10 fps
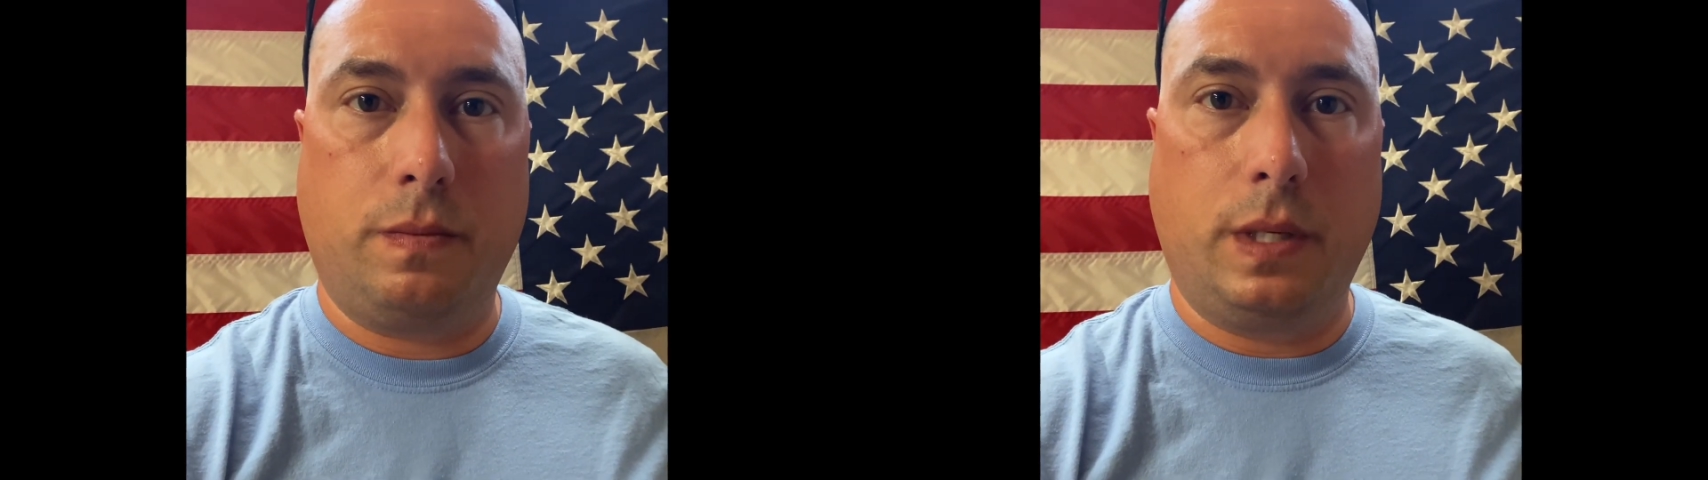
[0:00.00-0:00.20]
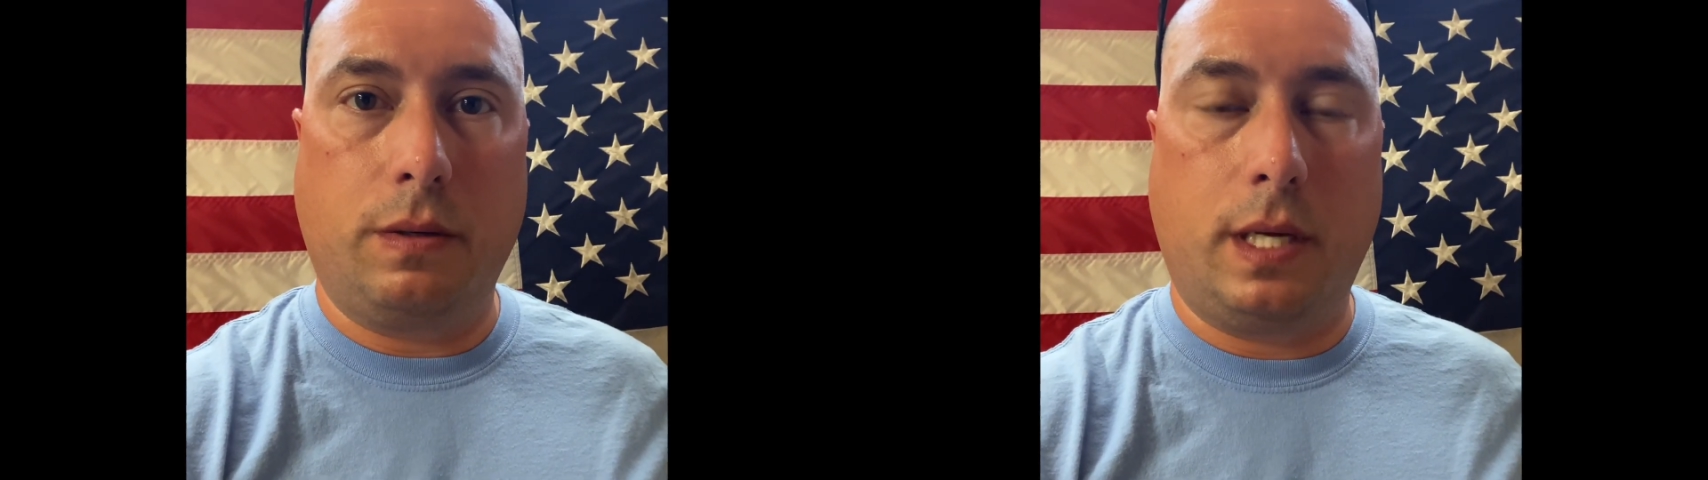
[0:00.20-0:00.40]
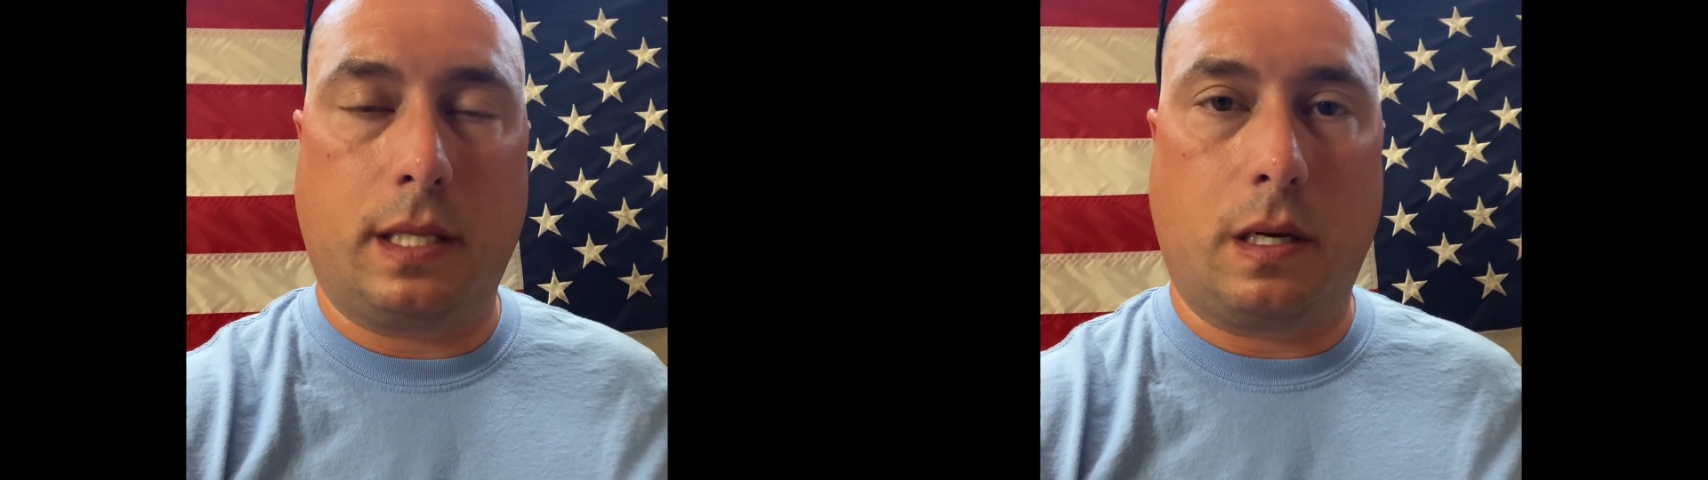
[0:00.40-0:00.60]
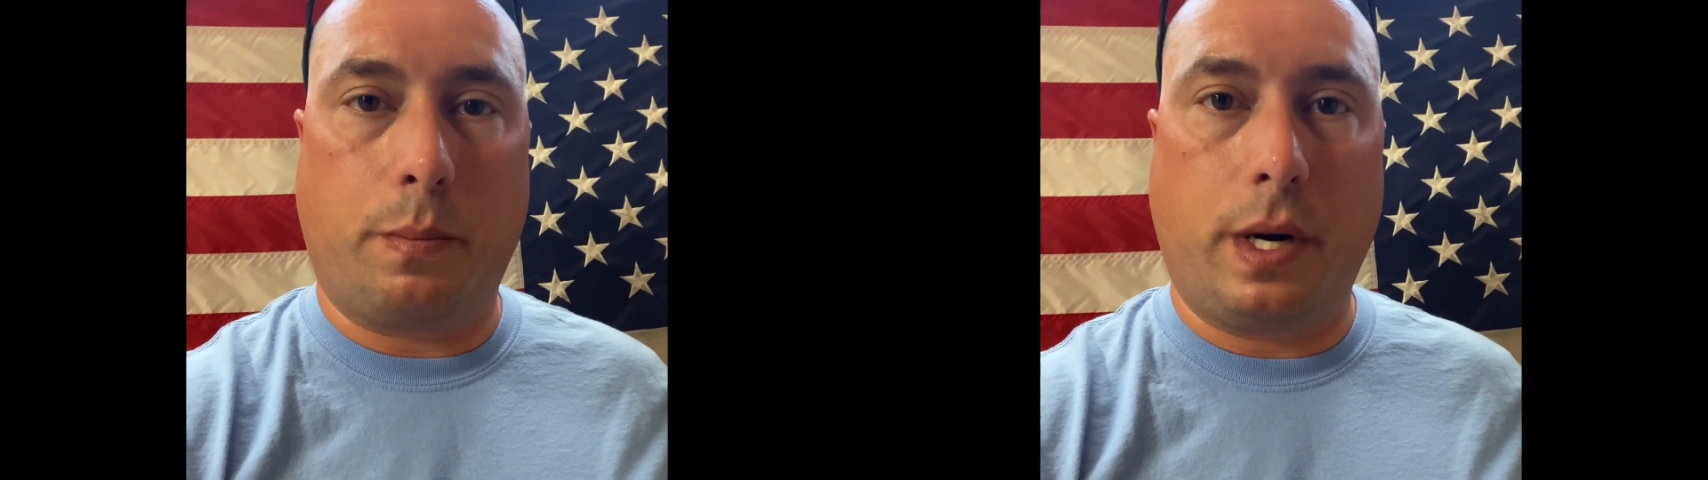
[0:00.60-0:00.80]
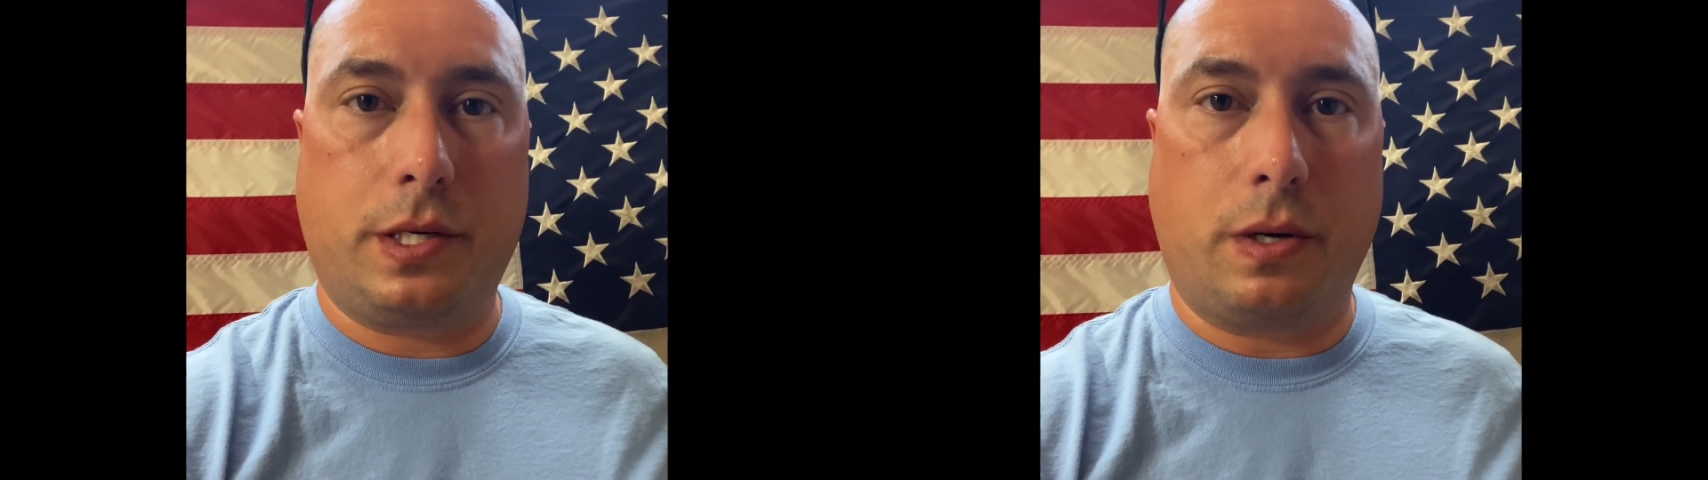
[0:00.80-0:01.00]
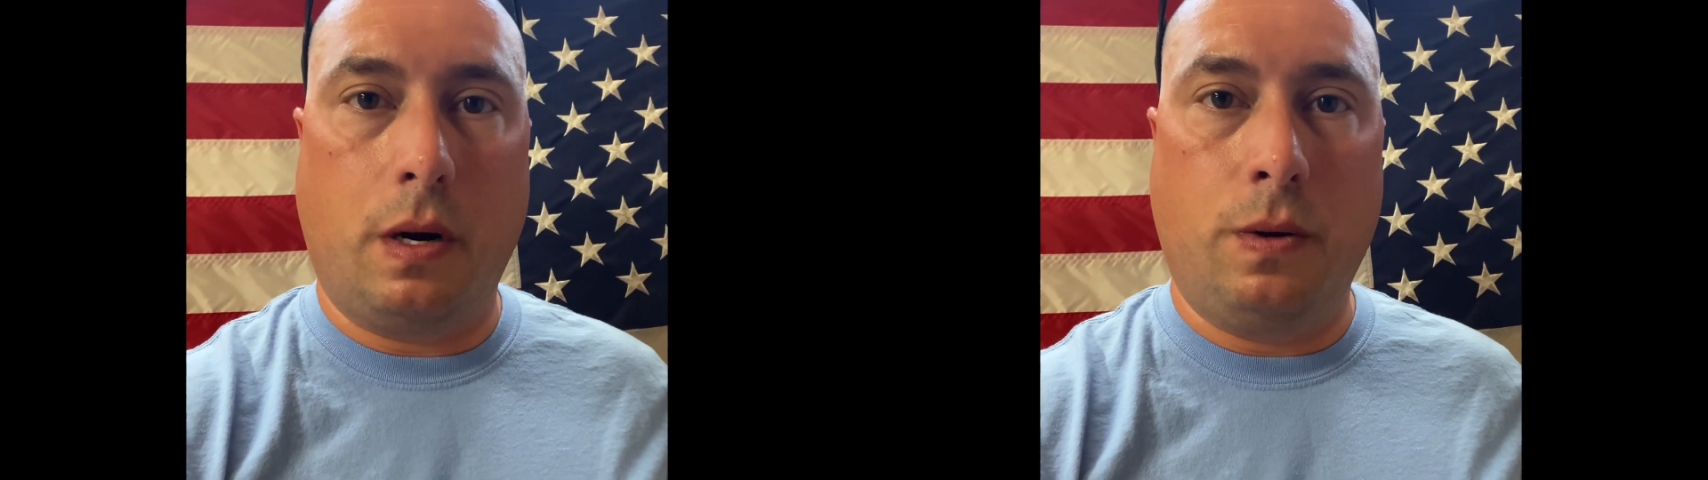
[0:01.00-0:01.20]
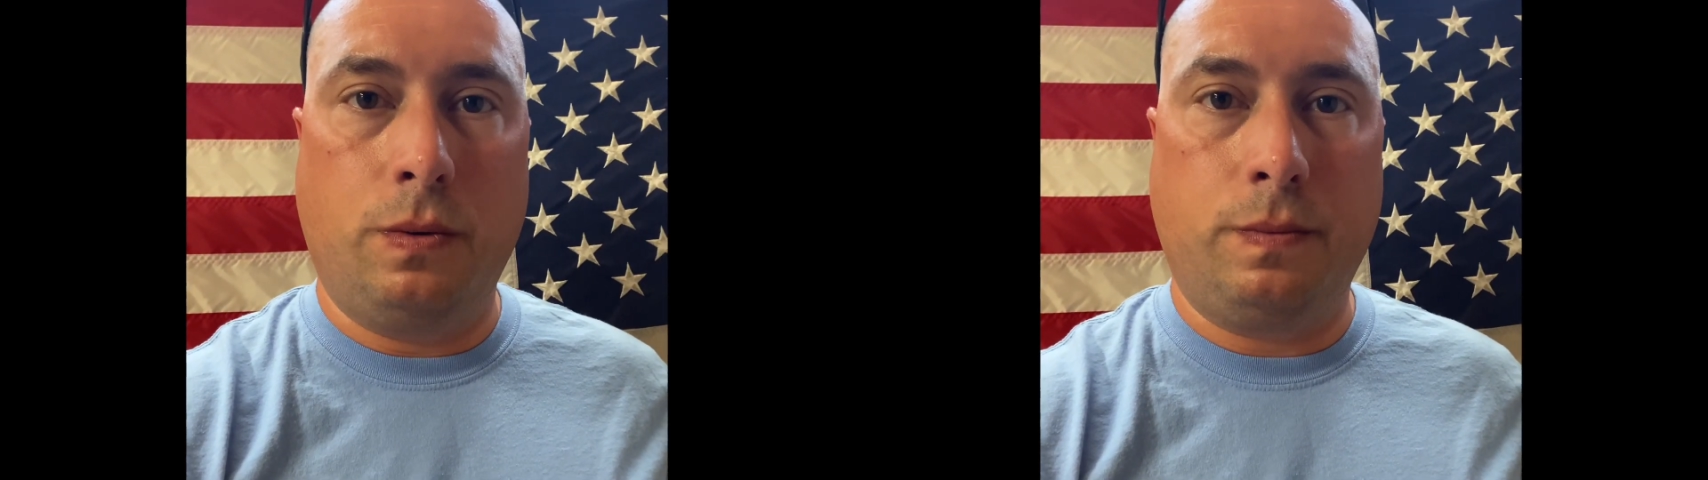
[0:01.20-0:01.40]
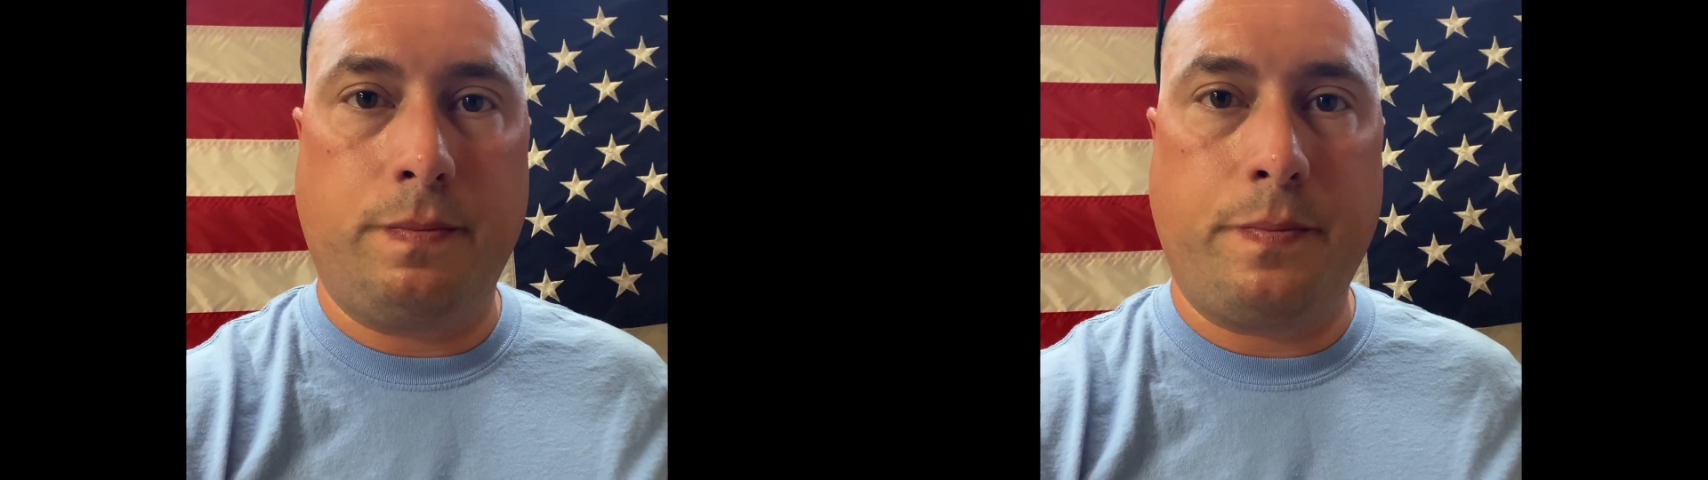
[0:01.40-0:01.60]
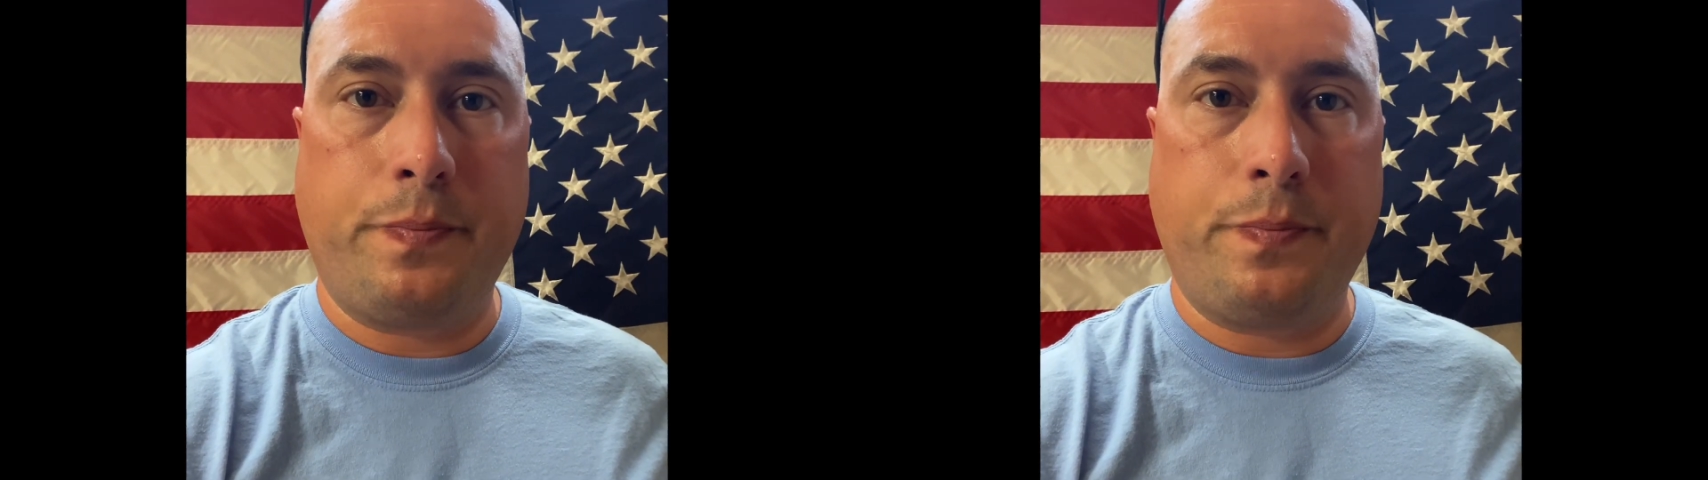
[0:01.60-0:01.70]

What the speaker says: it'll kick the compressor on,